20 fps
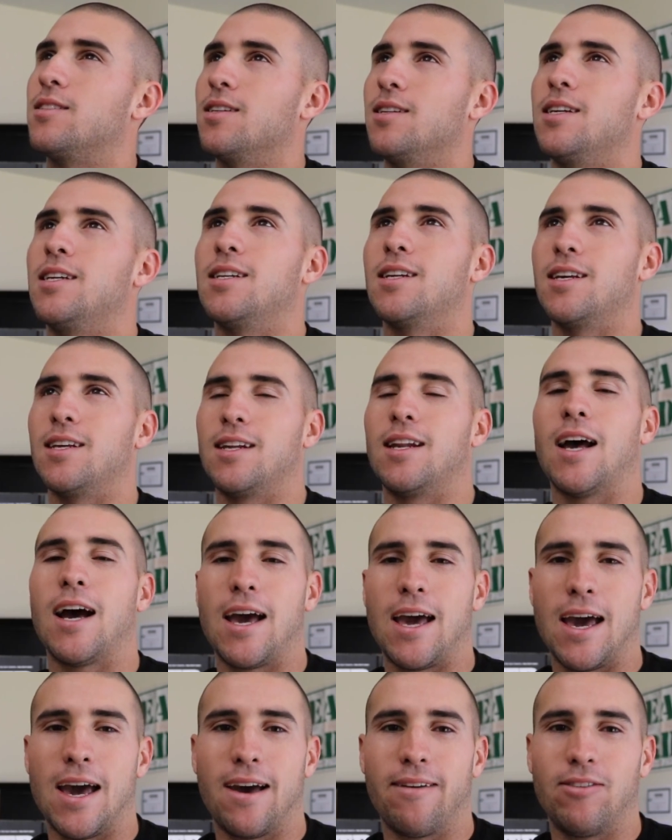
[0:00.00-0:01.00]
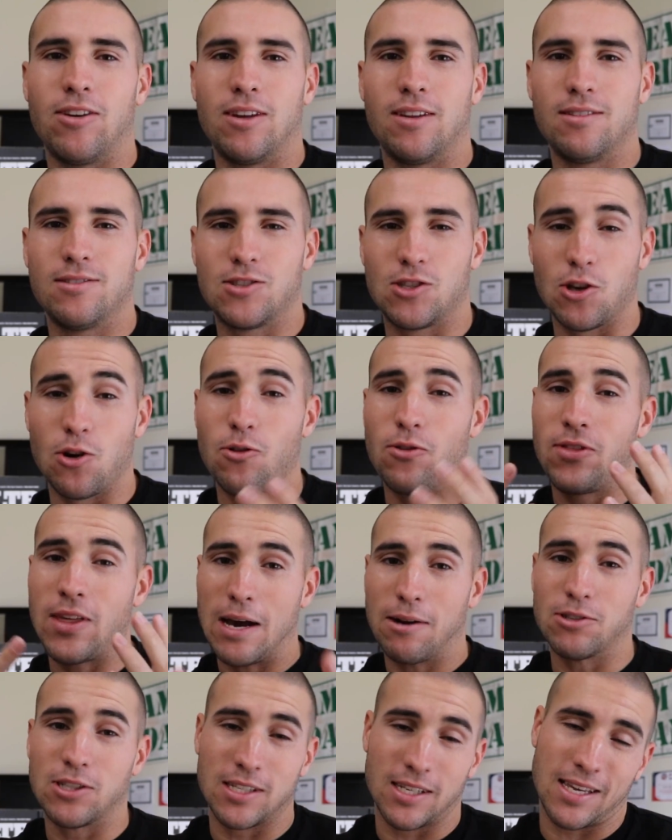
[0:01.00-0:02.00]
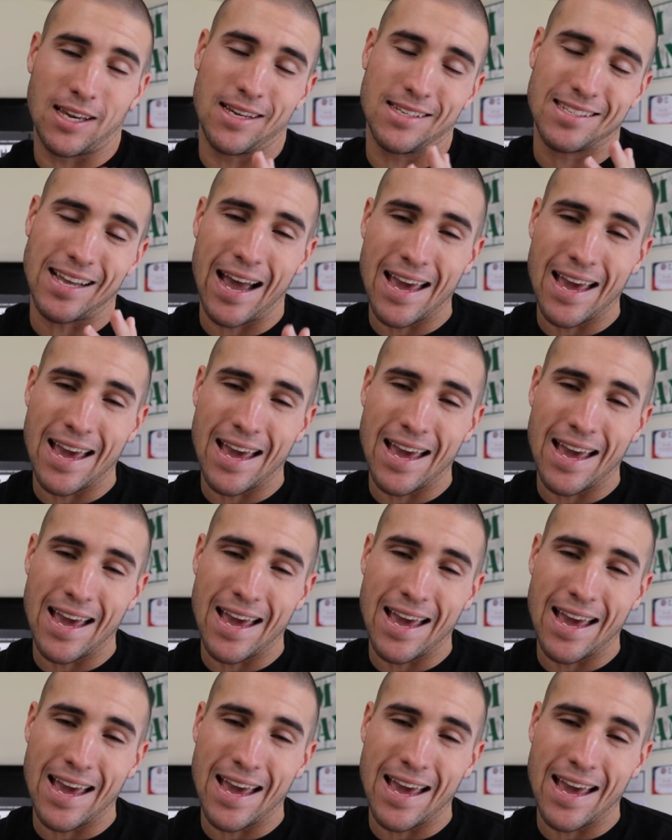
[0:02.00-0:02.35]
to need it and not have it. So that was the case.